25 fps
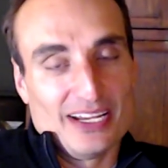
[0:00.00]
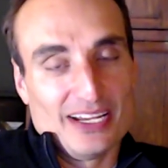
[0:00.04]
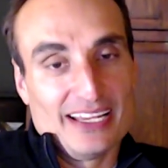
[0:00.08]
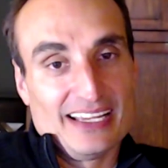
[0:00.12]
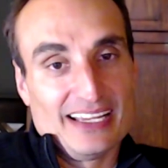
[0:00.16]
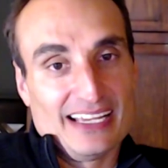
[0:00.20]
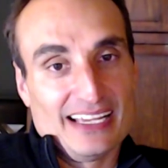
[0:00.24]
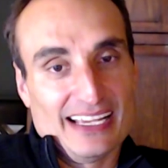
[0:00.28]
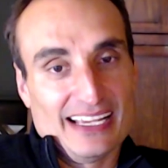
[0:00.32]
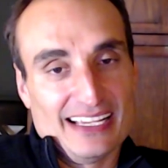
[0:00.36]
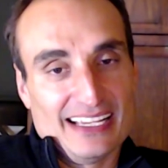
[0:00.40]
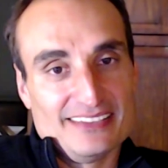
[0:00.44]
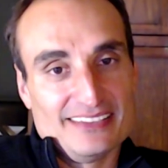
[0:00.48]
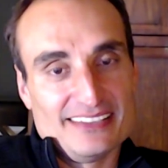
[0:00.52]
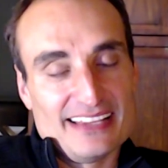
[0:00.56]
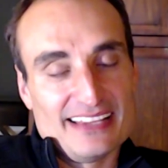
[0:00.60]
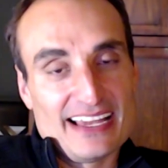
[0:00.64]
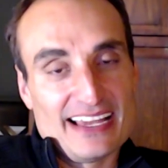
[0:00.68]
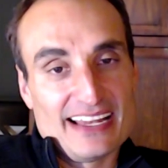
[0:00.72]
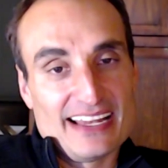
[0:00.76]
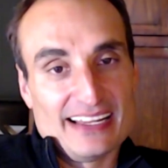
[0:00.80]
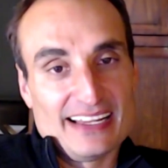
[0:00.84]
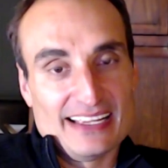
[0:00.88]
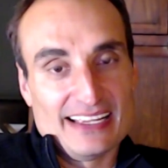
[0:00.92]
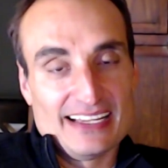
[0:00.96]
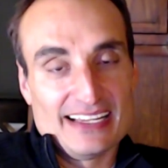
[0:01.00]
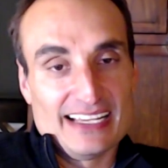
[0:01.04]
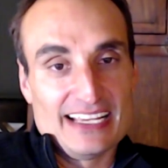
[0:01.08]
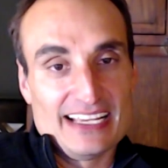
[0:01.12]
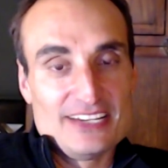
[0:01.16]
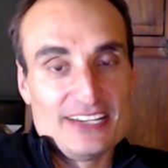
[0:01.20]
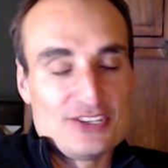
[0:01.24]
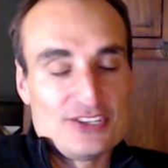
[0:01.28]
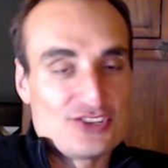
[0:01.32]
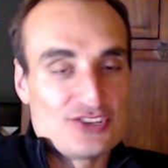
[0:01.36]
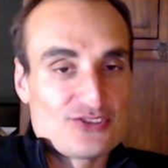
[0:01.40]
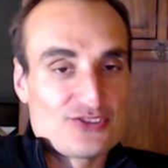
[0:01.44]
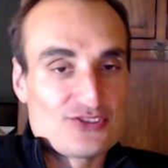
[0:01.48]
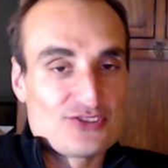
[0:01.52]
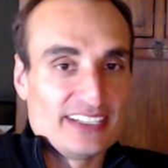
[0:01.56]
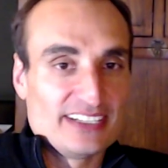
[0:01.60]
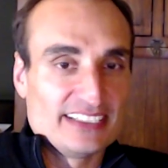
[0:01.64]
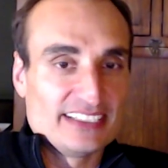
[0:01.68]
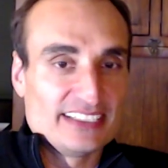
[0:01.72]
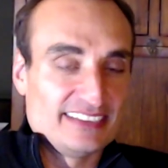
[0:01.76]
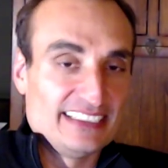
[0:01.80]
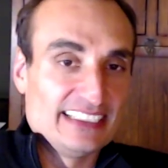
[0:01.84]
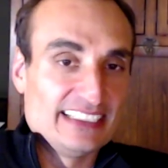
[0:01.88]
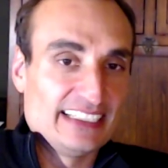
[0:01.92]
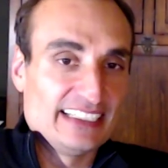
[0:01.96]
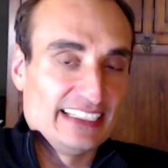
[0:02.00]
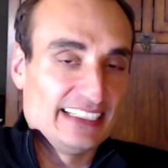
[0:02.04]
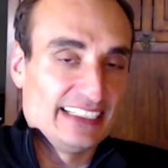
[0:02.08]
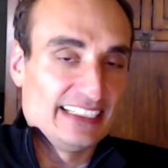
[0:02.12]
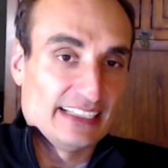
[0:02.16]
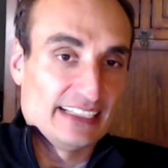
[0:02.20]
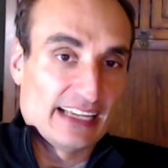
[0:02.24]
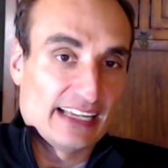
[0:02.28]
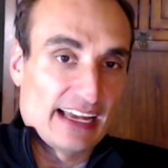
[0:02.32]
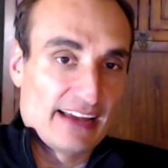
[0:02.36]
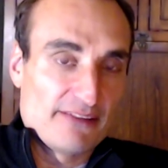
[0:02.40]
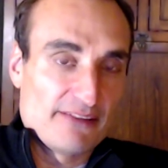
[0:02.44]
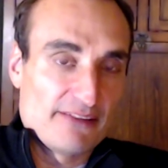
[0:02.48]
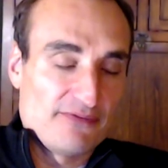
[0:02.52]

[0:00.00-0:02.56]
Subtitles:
is that industry is seeking